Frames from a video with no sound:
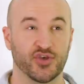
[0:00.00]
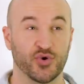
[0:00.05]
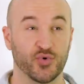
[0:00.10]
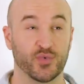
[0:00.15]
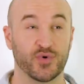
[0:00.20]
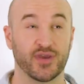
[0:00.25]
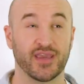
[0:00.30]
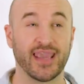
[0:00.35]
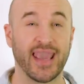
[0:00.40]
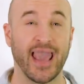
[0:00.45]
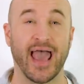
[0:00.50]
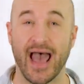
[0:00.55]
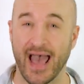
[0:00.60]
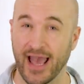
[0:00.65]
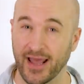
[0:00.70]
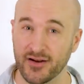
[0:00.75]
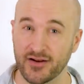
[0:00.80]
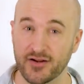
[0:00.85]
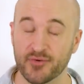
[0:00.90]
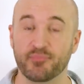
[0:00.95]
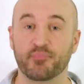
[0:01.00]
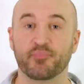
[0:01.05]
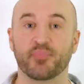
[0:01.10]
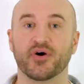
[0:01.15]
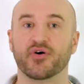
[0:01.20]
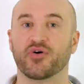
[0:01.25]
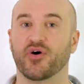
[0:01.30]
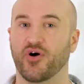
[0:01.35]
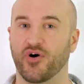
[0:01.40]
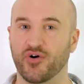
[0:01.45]
You can,
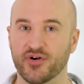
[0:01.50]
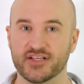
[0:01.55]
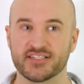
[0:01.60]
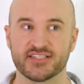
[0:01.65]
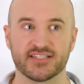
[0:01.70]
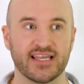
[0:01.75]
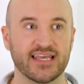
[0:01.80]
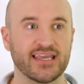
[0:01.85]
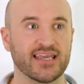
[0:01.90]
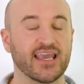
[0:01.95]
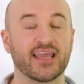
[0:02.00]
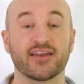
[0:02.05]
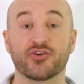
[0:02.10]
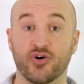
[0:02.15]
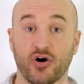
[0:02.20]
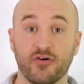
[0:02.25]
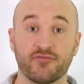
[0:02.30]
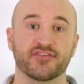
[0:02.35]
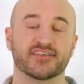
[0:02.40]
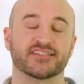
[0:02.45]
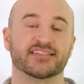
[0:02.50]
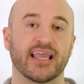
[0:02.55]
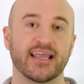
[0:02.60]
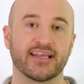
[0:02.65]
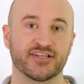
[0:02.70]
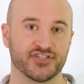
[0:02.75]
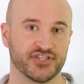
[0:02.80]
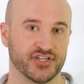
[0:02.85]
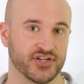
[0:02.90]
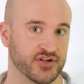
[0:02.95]
but honestly, in
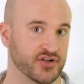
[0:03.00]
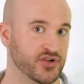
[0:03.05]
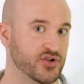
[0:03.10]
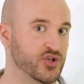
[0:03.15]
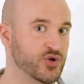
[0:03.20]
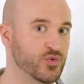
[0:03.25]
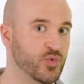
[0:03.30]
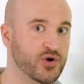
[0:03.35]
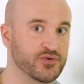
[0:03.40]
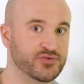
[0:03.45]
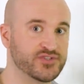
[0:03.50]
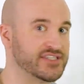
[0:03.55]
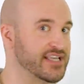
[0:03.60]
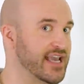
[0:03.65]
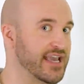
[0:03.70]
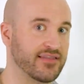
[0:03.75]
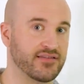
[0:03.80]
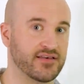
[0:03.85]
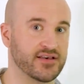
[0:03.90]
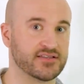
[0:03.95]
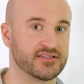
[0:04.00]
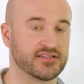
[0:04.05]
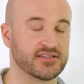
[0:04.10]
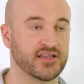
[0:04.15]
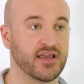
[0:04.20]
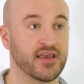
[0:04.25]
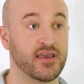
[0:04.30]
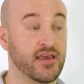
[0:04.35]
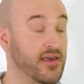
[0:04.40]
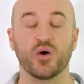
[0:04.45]
conversation, you won't say
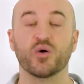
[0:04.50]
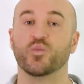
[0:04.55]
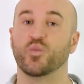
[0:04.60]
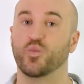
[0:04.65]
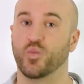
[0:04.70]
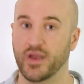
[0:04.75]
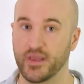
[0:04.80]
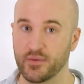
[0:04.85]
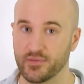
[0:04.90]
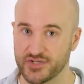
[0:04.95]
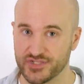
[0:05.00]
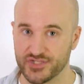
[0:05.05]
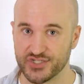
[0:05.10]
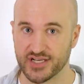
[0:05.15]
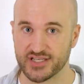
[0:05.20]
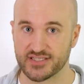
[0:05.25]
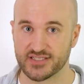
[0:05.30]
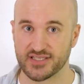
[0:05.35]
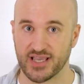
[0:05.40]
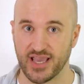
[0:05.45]
this. We would just